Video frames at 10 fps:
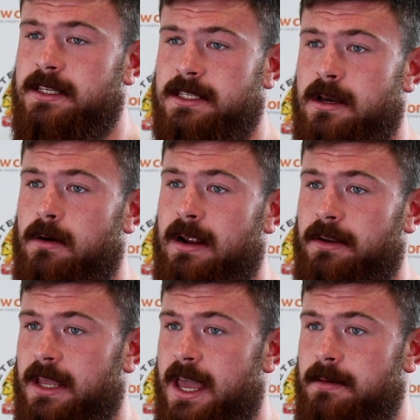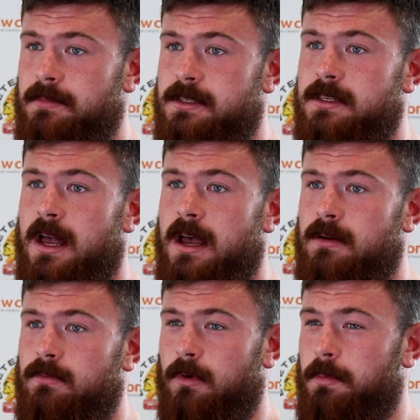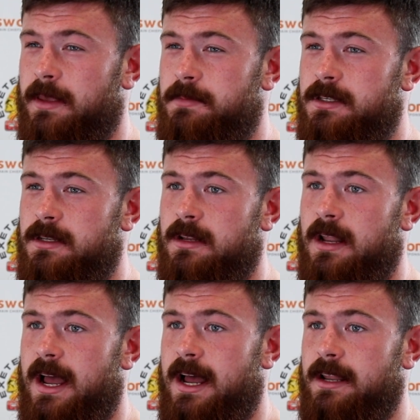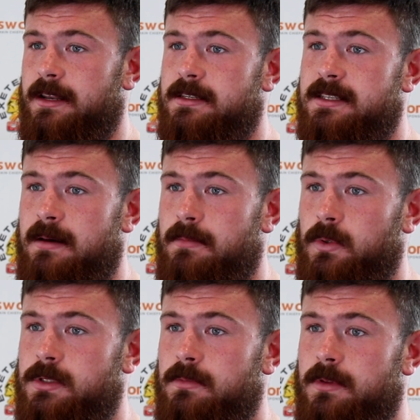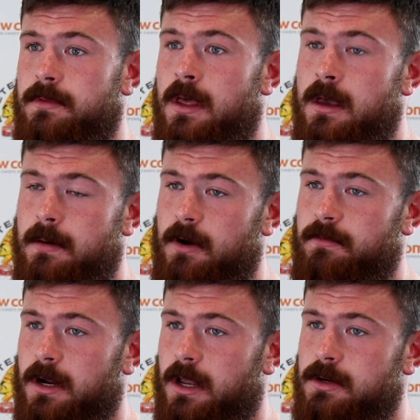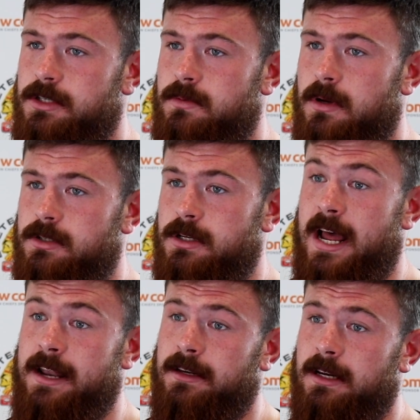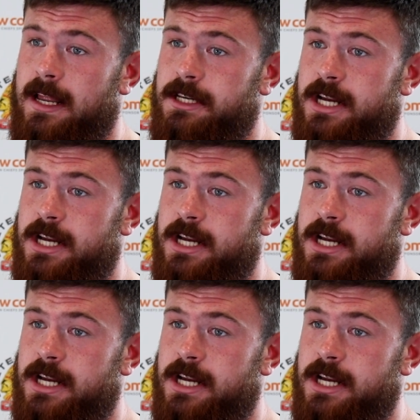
detail around the games, Rob Gibson and Sam Morton were both my coaches when I was doing it, and Glenn